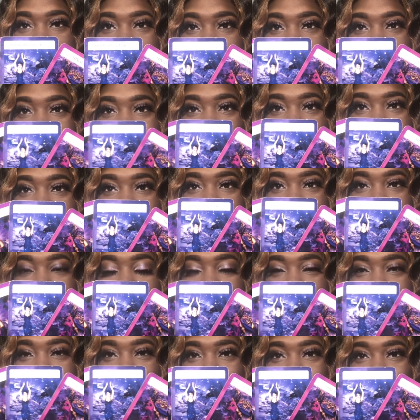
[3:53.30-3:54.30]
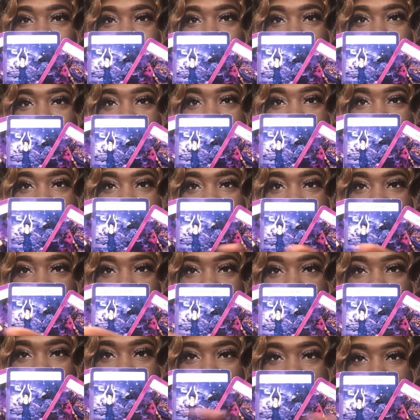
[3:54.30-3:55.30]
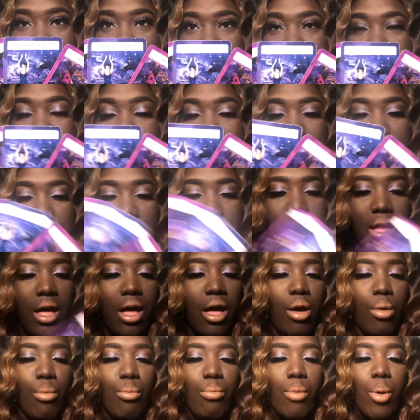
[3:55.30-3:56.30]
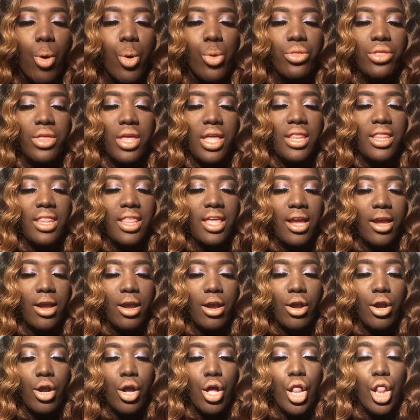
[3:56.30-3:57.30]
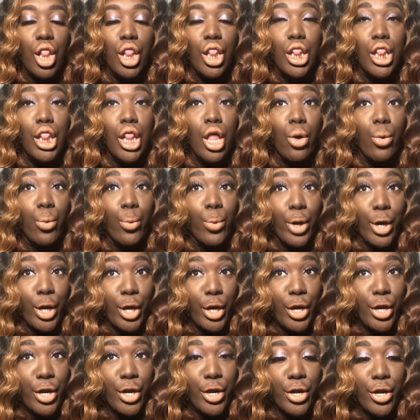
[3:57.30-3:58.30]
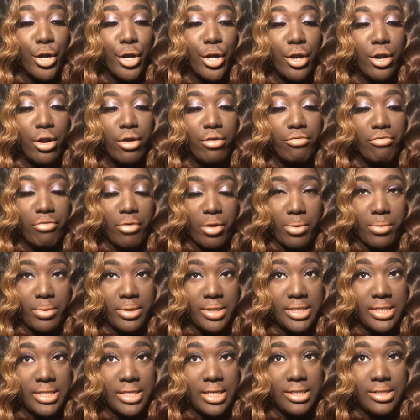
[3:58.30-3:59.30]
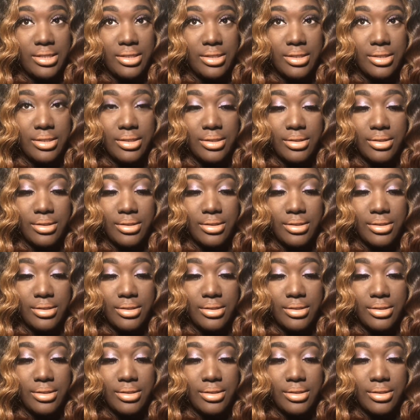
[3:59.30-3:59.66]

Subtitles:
There's these 2 individuals, both in their lower frequencies.